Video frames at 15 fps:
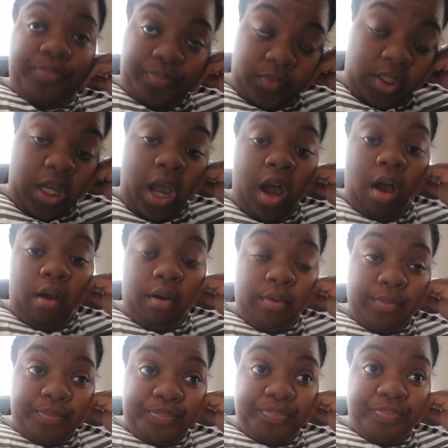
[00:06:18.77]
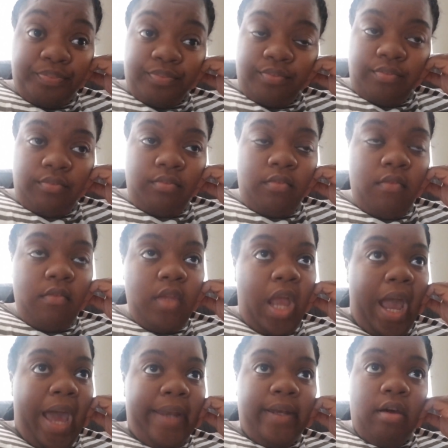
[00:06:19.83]
y'all,
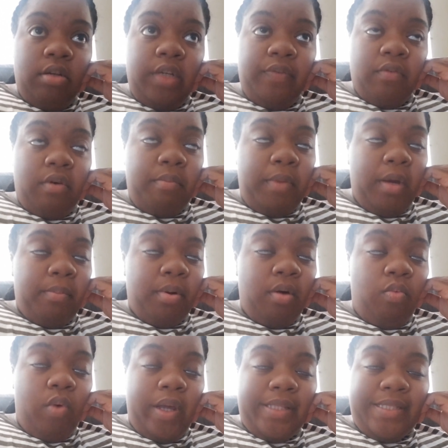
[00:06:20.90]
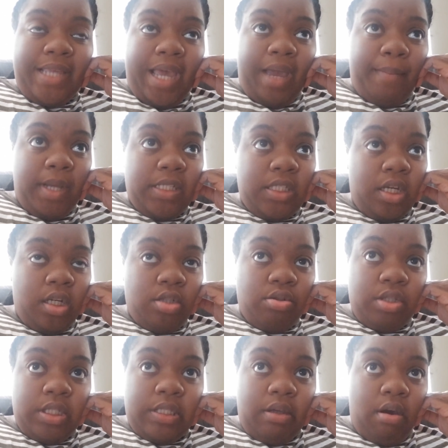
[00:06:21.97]
I don't even remember what time my
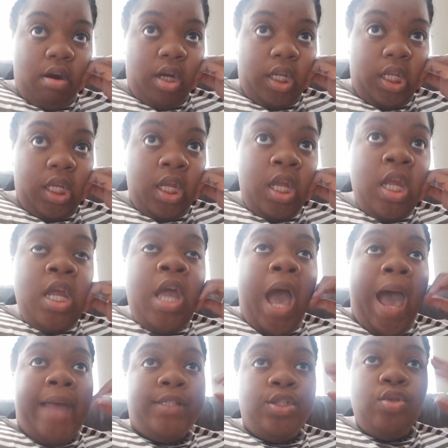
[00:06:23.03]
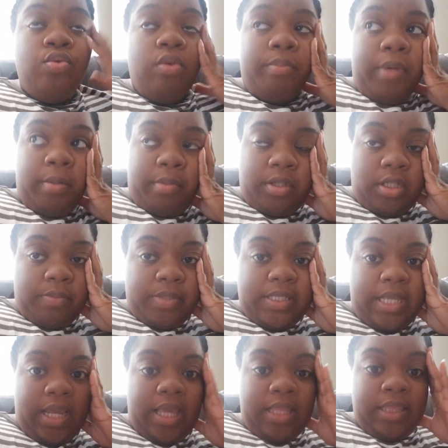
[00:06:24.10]
surgery started. I do remember them
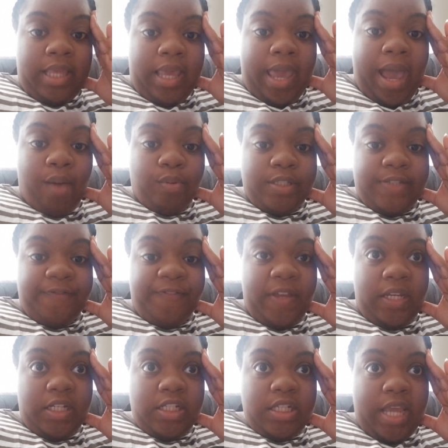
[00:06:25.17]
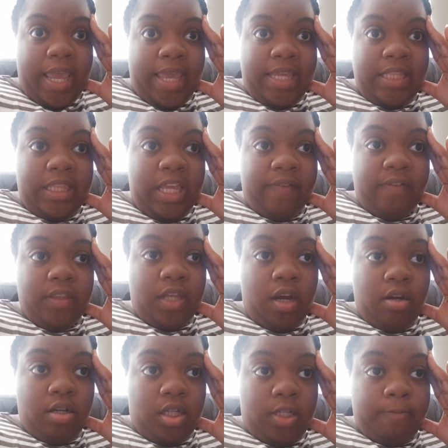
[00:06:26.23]
saying that I was finished at
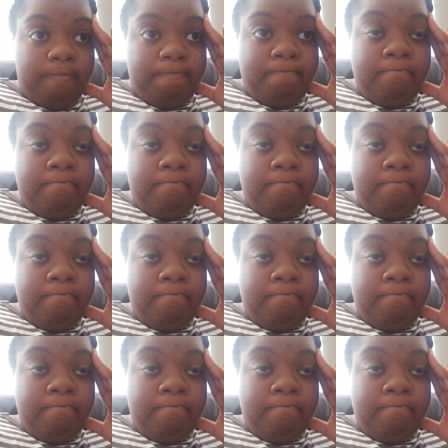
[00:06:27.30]
11:30.